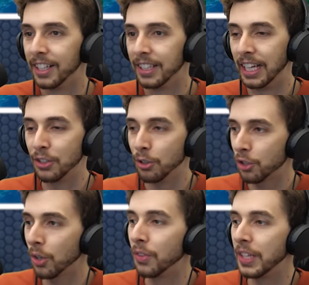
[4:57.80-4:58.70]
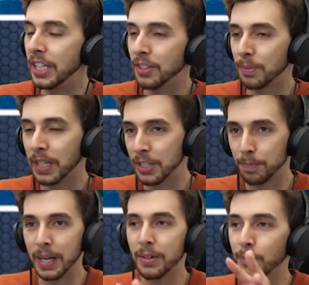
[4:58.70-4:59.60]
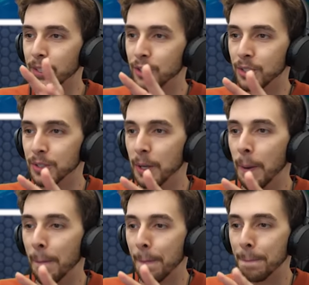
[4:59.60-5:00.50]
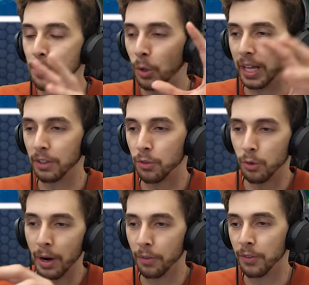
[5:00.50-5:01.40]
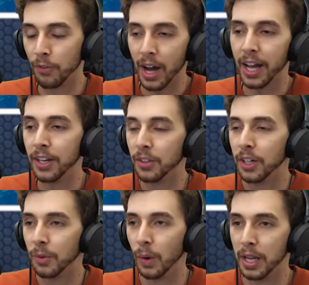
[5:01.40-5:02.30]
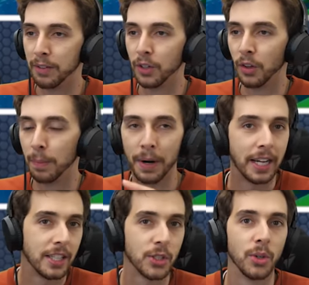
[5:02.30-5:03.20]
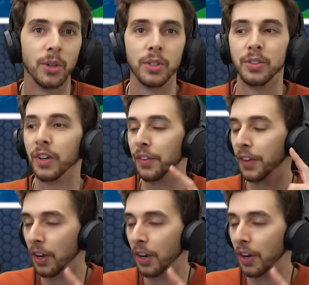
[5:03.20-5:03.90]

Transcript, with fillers: They do show these this bit, which is... or like throughout the ride, where you've got the brachiosaurs, you've got the